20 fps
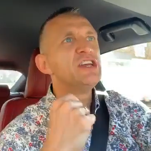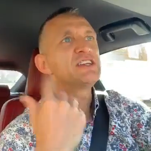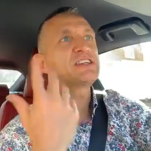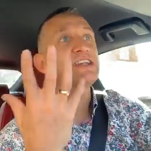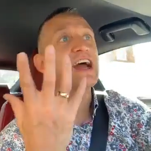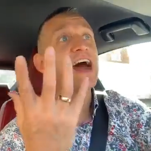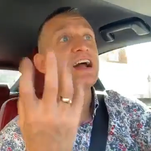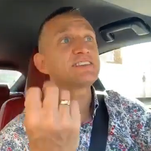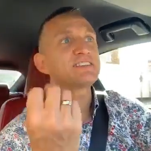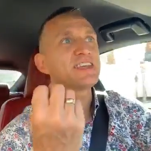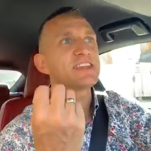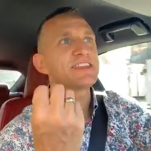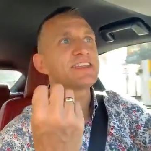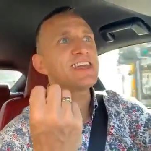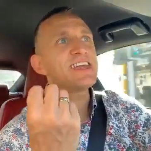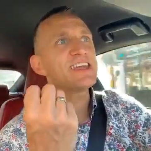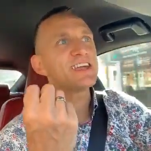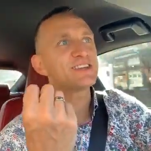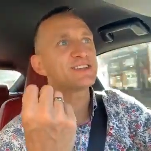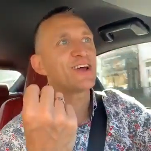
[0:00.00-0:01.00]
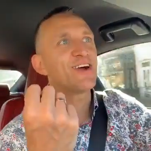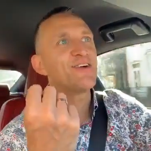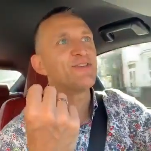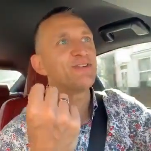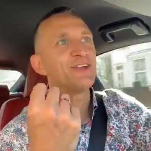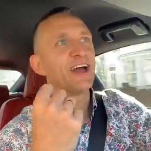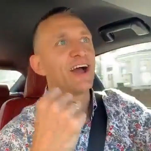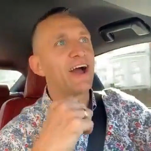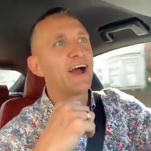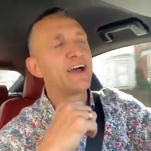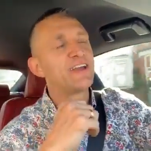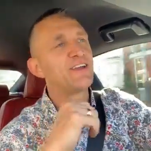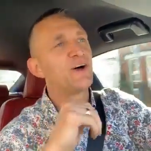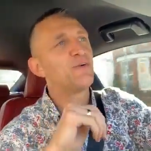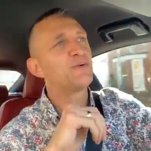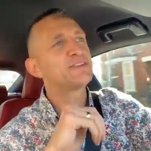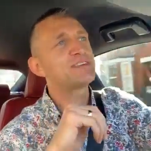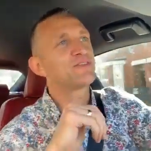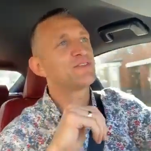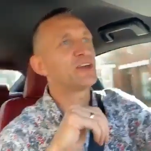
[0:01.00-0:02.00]
start to think, don't you? And I
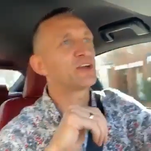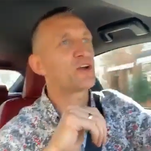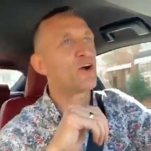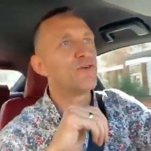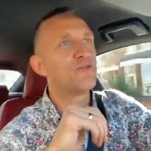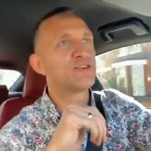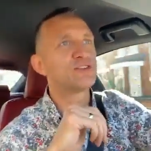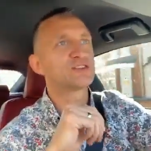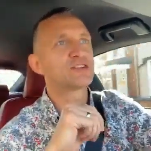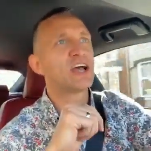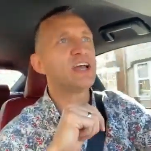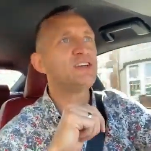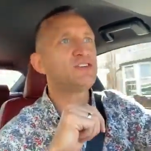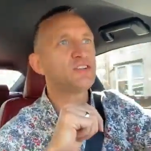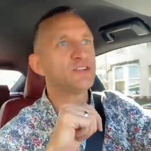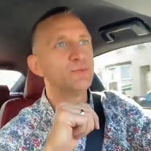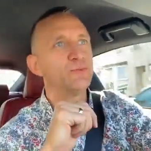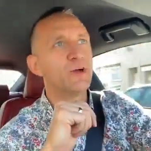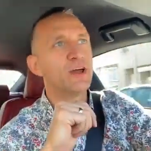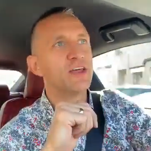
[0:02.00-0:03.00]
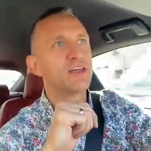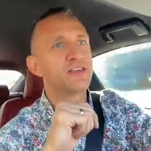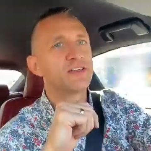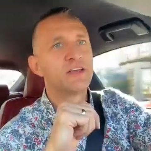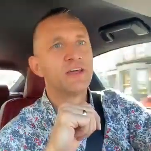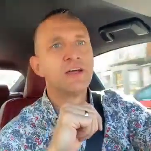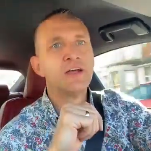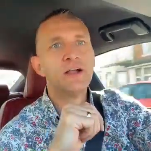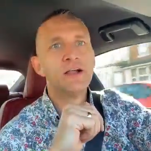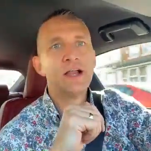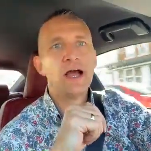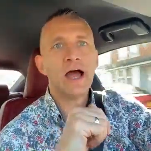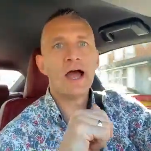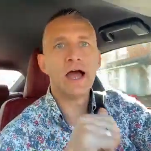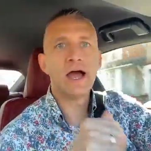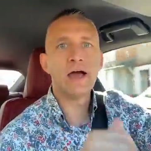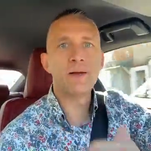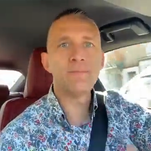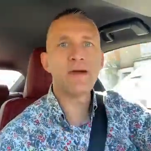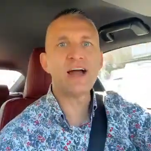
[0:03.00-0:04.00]
was having a conversation with
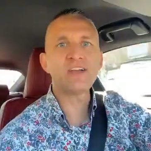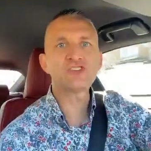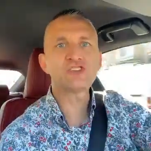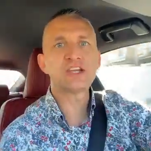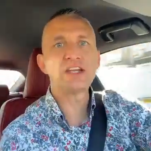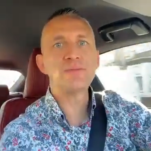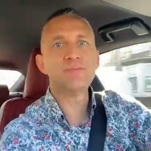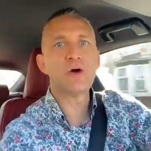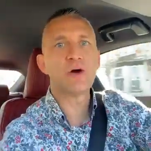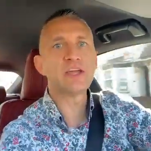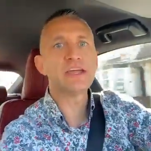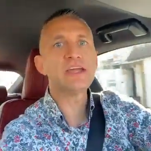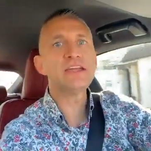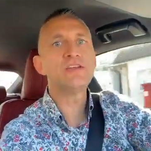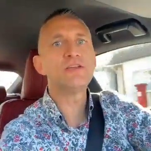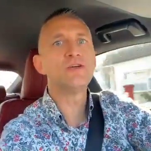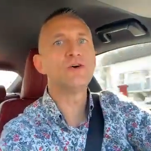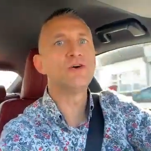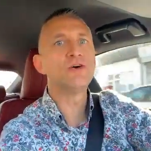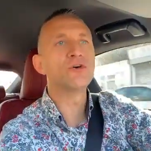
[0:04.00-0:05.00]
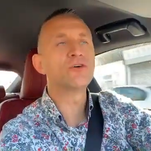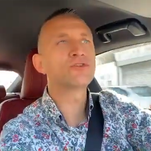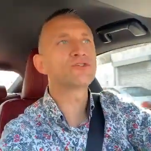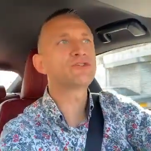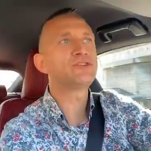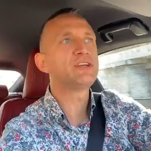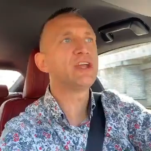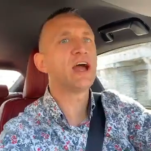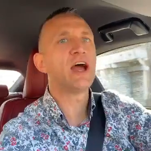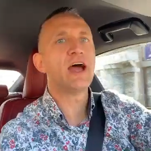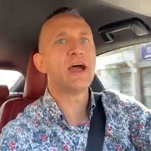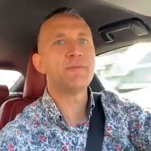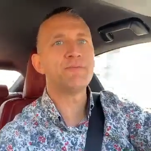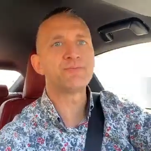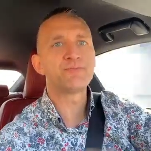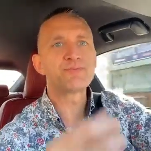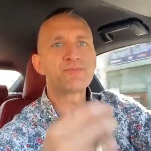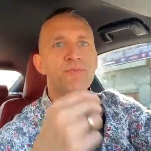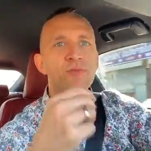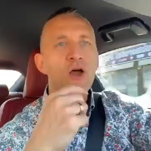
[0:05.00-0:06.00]
actually my in-laws
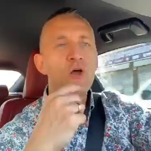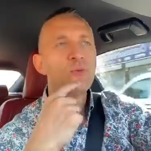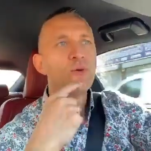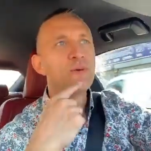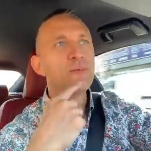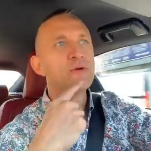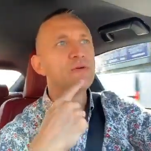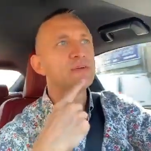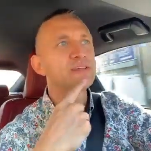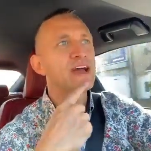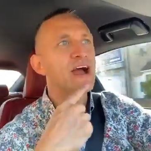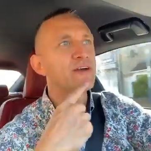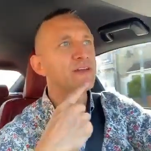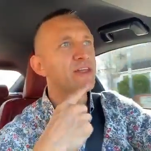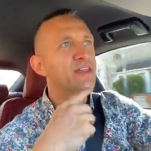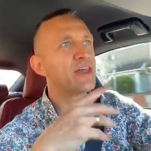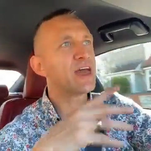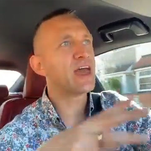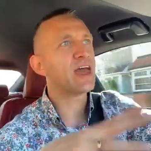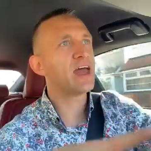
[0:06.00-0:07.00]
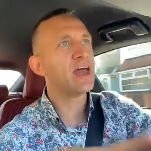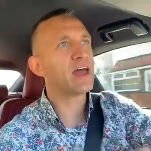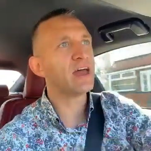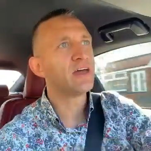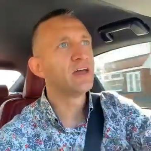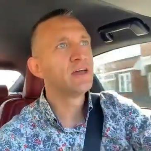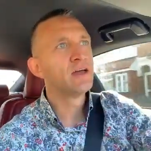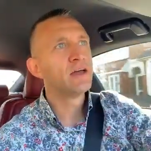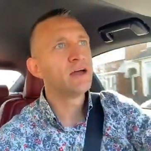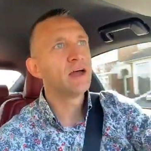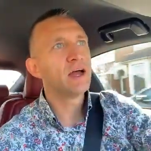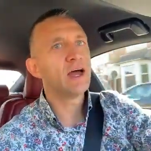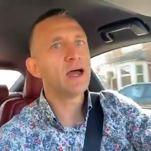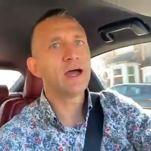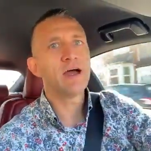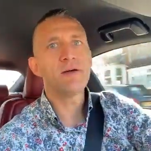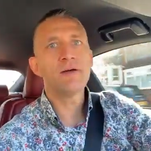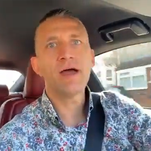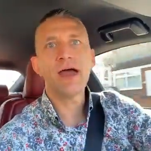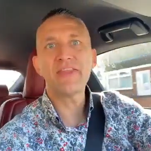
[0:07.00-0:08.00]
when we were down at their
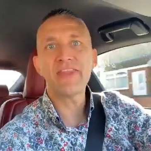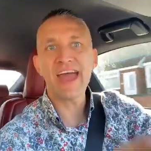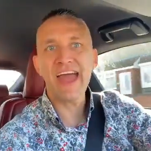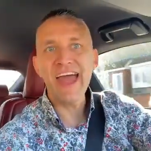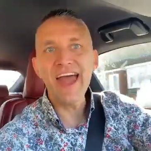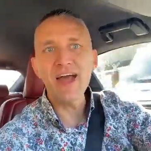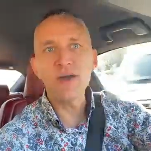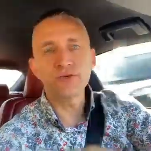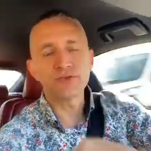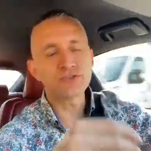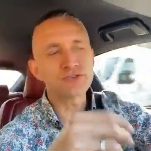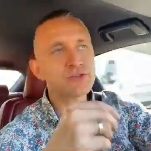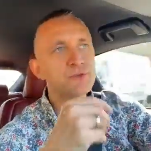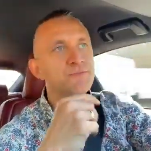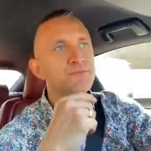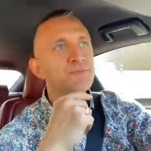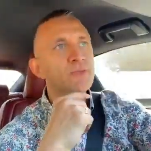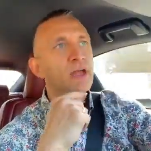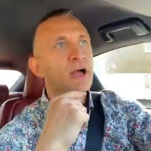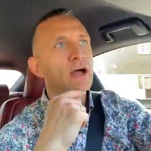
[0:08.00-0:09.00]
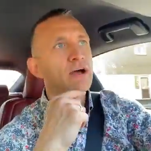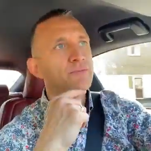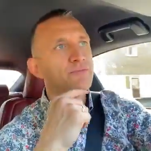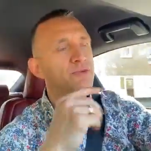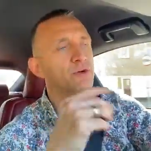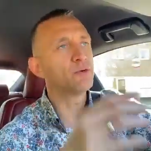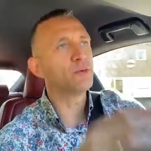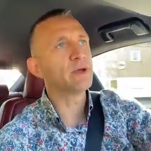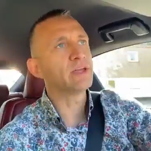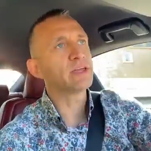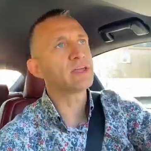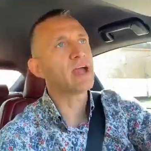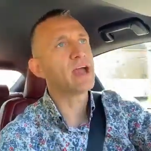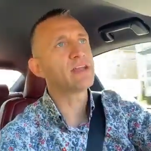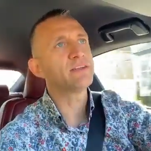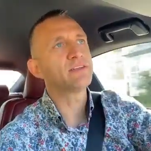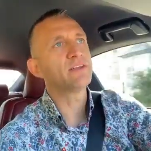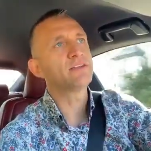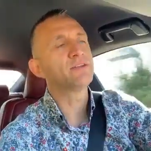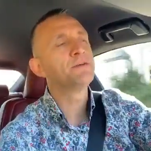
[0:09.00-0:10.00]
house for a
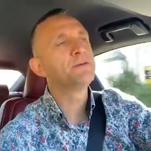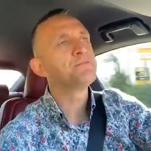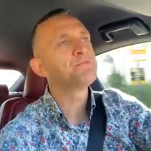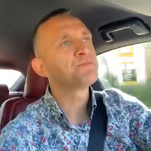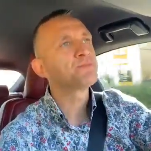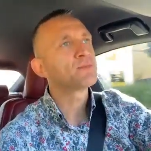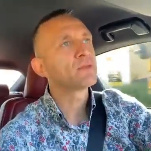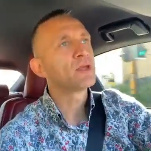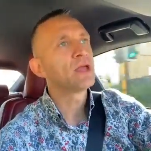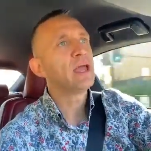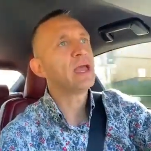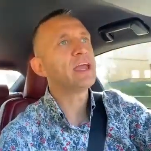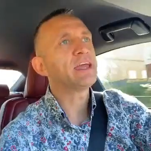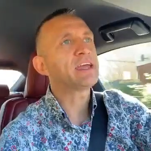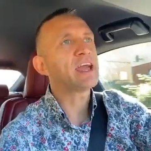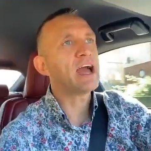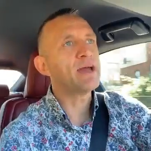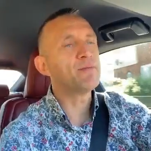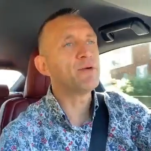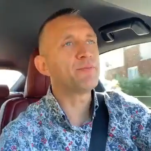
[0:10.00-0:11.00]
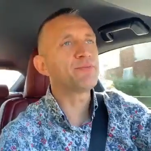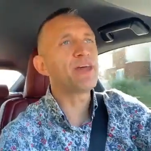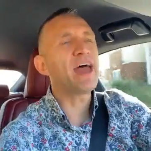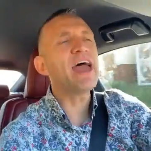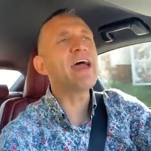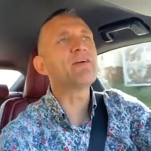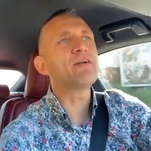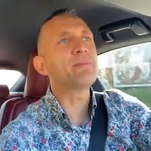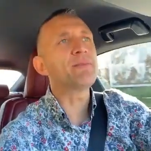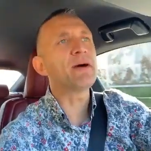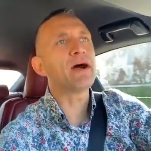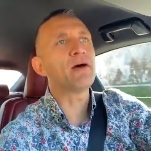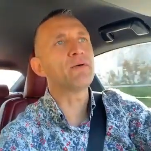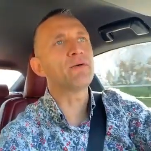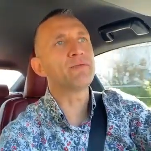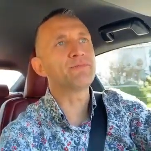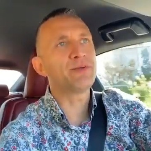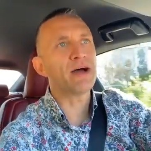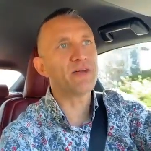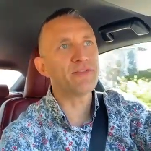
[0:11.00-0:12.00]
weekend, and it came up there
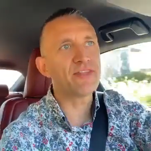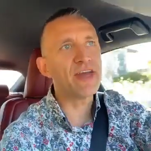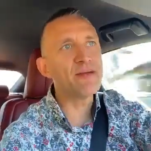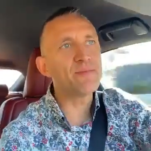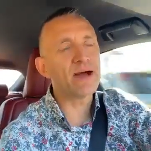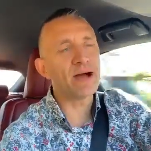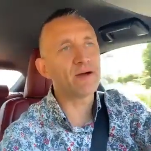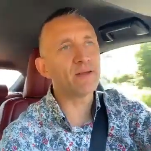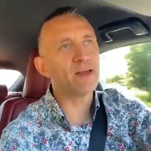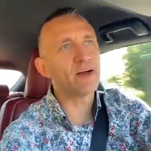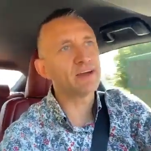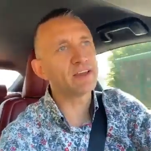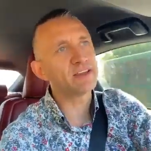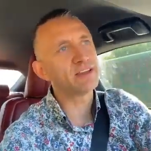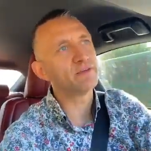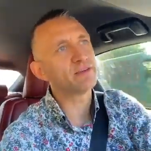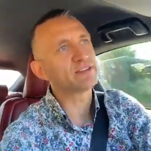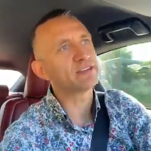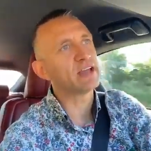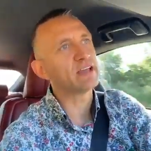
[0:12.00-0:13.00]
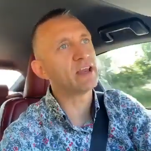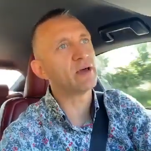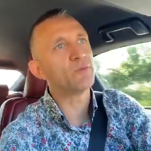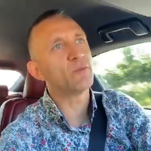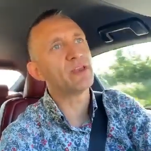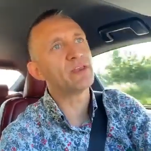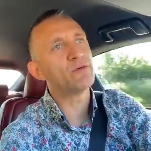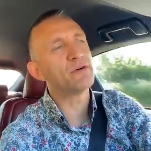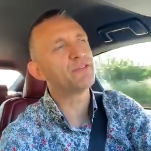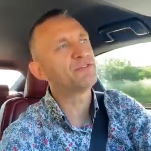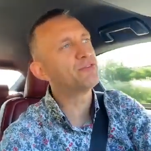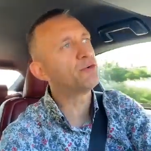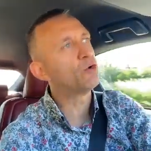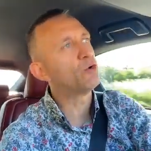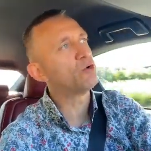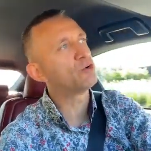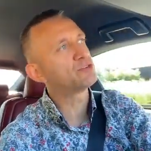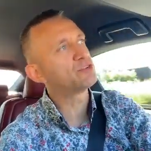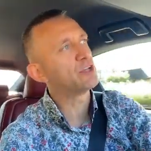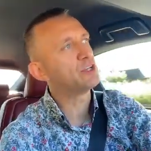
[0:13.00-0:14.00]
about them, how like they were saying that when they were
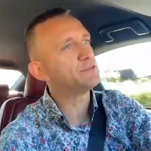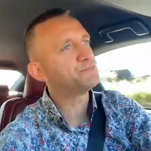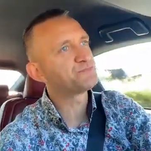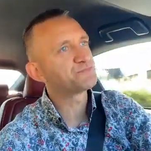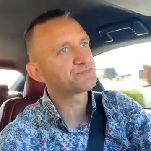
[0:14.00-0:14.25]
40,